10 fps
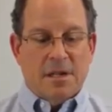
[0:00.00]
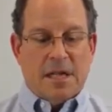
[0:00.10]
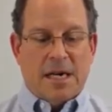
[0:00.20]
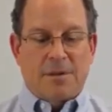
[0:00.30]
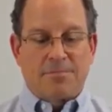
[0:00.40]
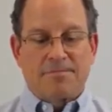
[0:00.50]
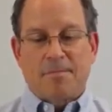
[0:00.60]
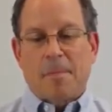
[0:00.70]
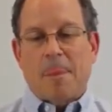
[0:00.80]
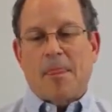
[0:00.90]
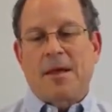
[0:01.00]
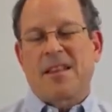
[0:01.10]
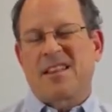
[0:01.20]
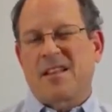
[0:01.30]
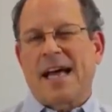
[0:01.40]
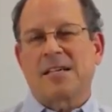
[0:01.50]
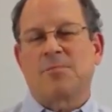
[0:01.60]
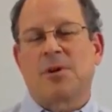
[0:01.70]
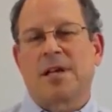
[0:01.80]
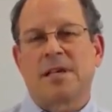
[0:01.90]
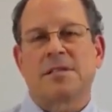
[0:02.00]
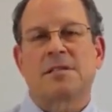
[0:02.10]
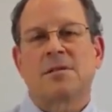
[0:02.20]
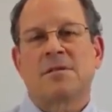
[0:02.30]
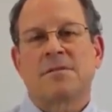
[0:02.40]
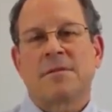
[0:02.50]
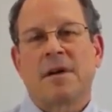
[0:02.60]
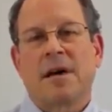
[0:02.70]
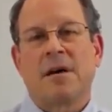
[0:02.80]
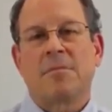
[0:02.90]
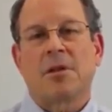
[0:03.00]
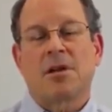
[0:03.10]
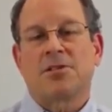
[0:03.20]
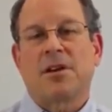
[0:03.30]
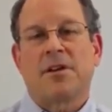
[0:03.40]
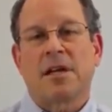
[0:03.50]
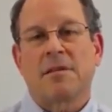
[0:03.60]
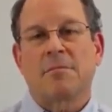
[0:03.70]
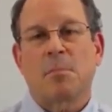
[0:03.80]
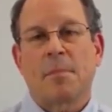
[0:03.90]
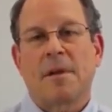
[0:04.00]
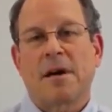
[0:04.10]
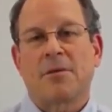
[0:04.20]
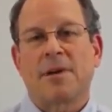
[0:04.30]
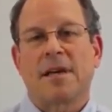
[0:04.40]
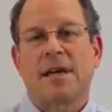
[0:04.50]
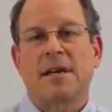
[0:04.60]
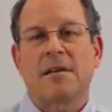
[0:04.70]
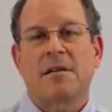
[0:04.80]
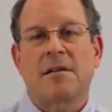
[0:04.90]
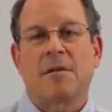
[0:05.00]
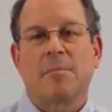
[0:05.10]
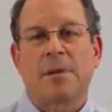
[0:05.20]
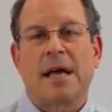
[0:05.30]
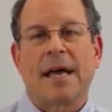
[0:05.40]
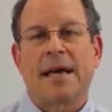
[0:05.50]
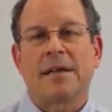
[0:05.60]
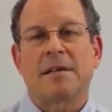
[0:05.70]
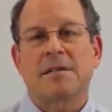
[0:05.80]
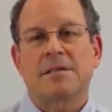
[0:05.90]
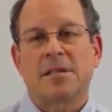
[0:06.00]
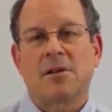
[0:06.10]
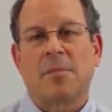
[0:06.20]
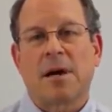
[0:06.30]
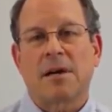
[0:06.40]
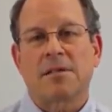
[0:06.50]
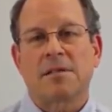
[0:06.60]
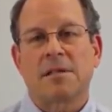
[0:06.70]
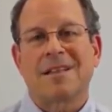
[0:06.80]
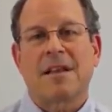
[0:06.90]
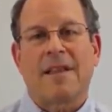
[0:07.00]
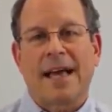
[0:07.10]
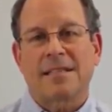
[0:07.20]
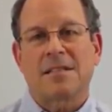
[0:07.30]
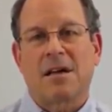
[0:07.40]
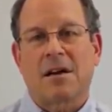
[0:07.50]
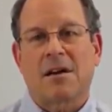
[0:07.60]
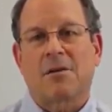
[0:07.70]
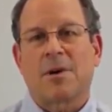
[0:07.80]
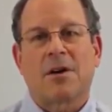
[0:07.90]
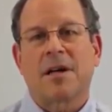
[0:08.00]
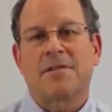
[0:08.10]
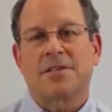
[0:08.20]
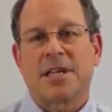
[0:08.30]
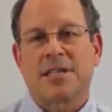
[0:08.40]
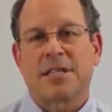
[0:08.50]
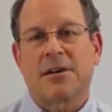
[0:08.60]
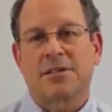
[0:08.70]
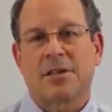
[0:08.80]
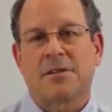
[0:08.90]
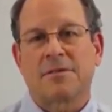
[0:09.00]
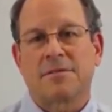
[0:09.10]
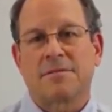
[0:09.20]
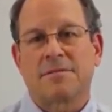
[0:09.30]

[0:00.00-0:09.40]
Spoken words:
And then the last point is longevity. How do we get compliant seal bars that last longer and we don't have to change out as often?